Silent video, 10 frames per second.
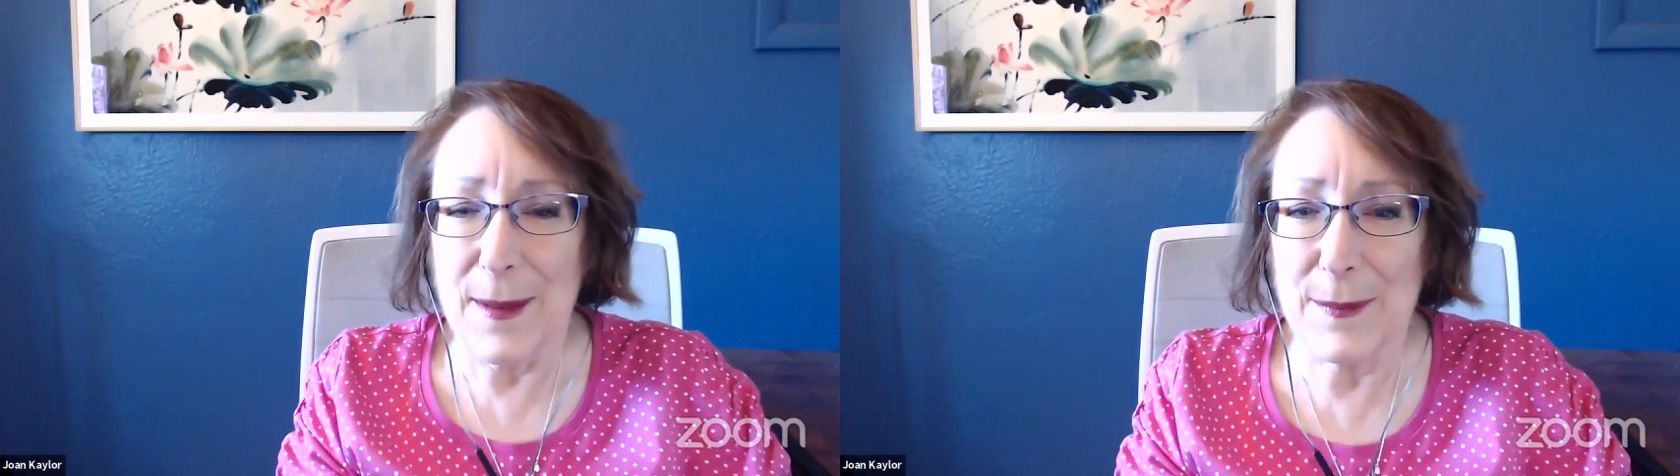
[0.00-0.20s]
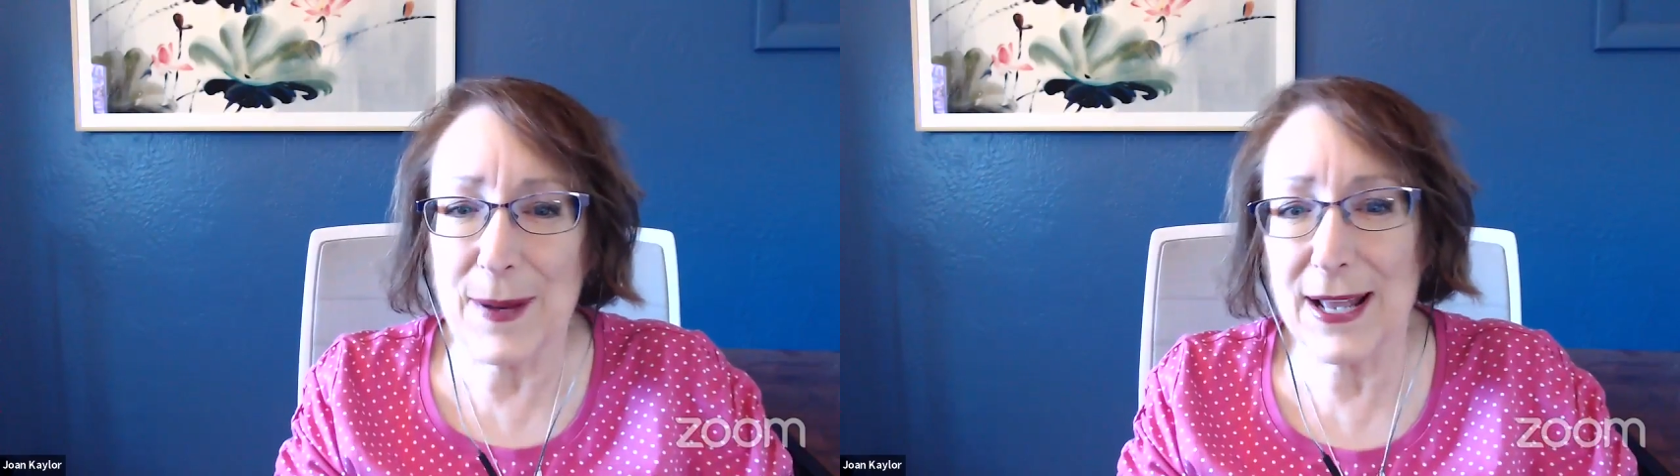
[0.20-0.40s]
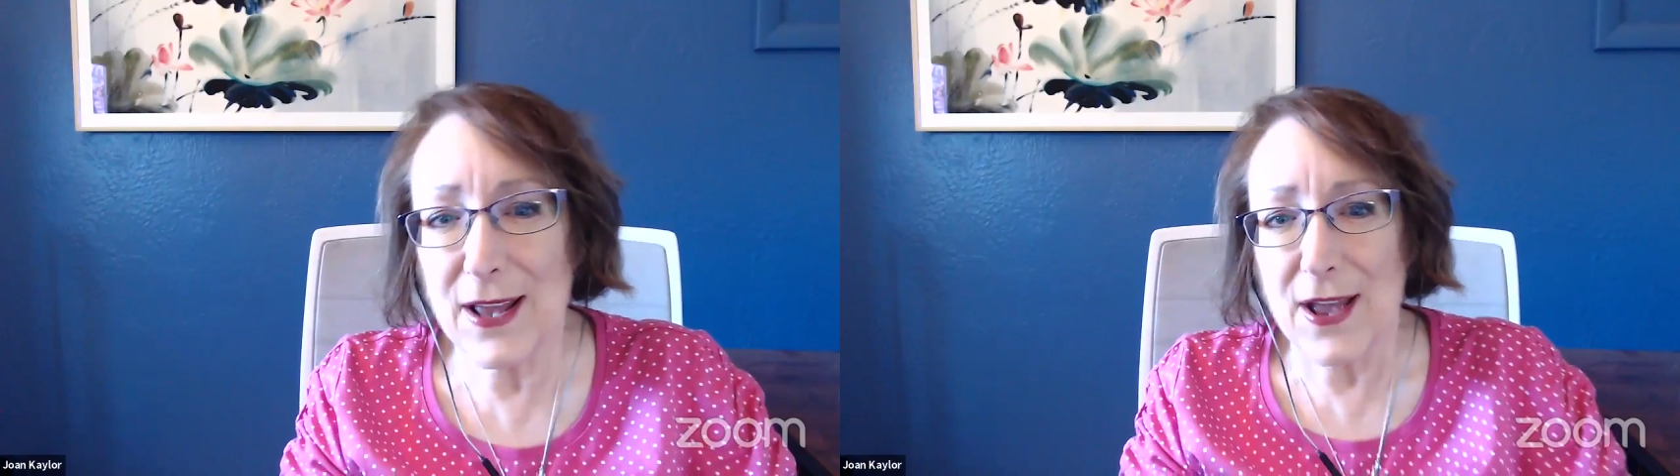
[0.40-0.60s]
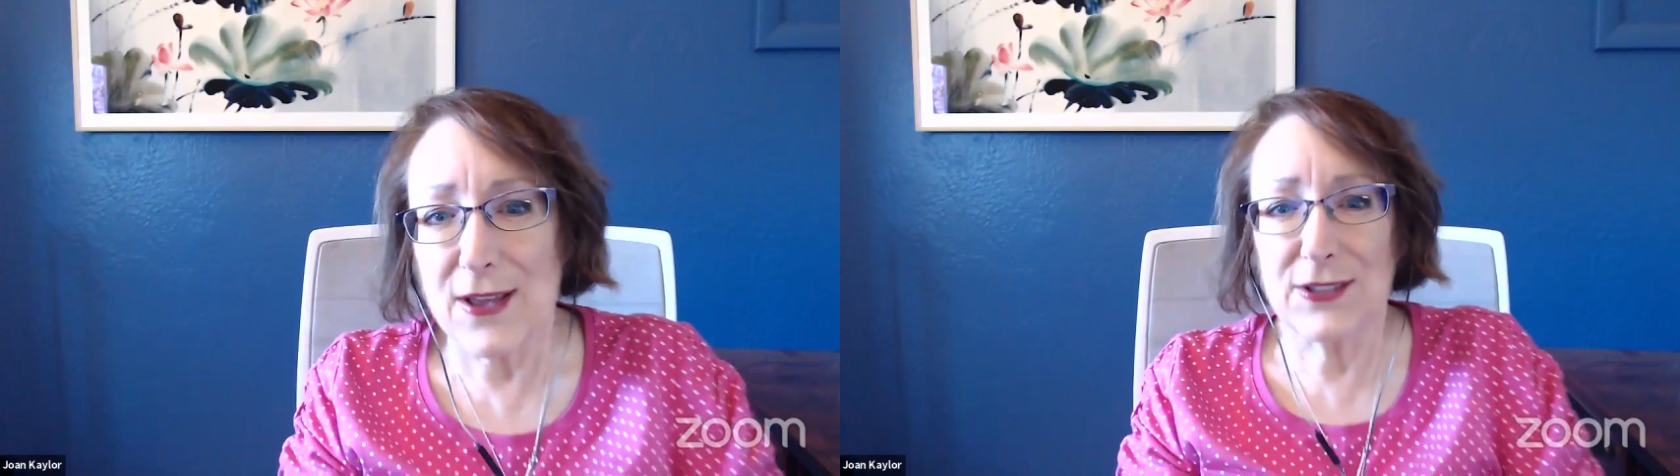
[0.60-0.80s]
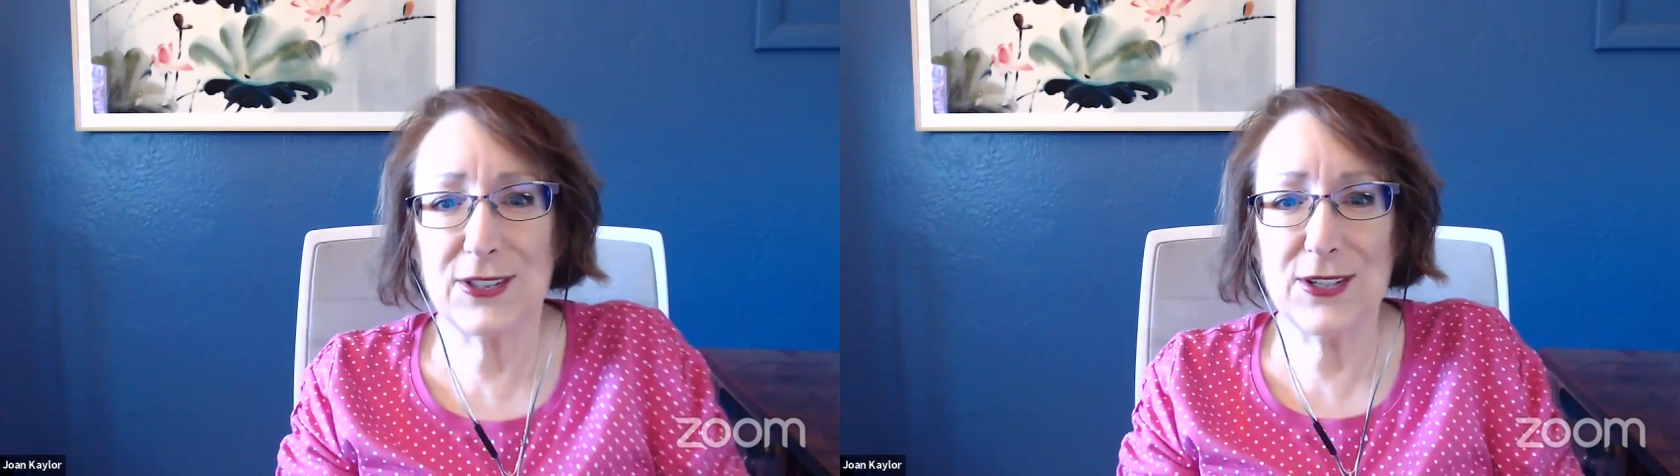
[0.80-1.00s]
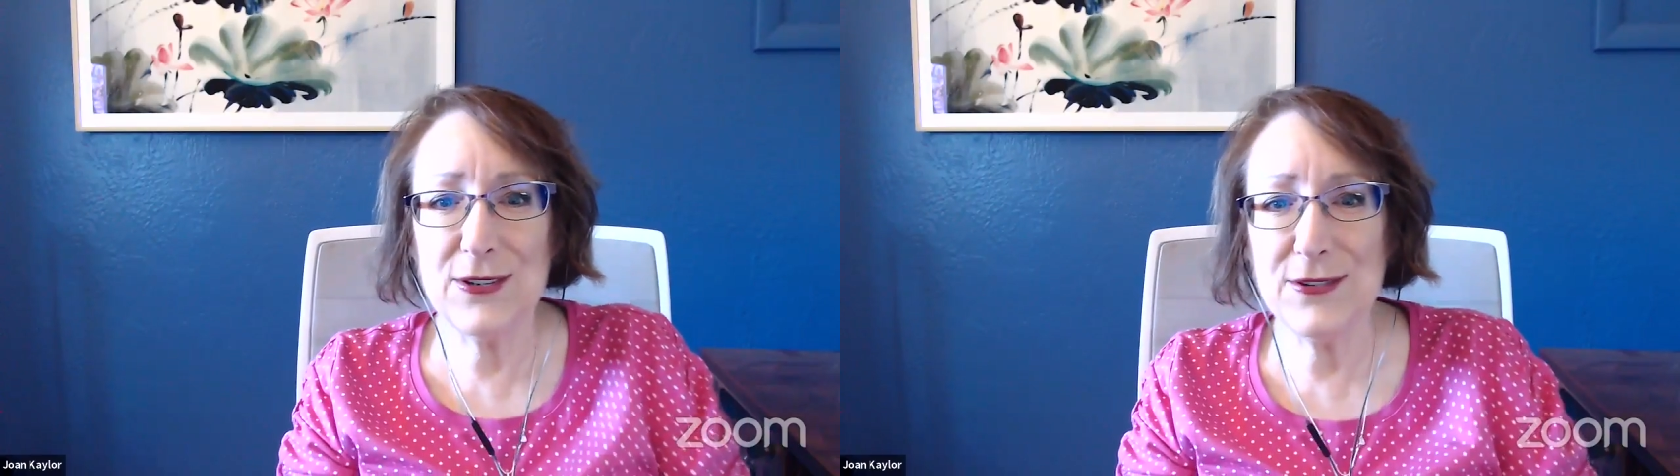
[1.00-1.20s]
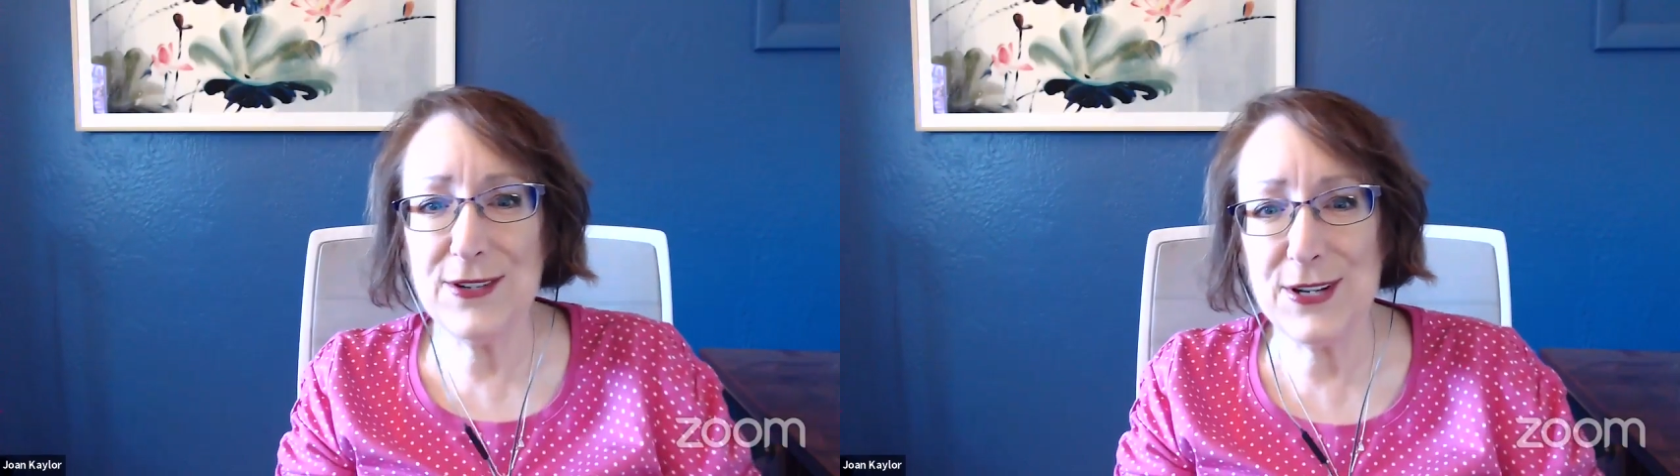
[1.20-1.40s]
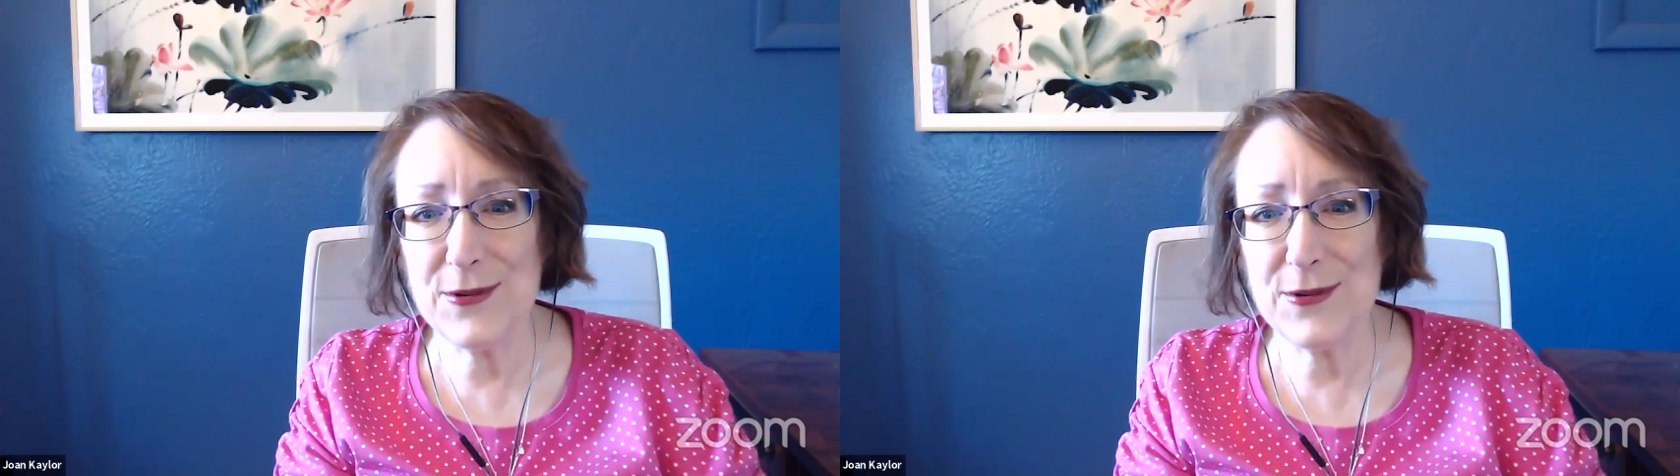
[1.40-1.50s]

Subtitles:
but soon in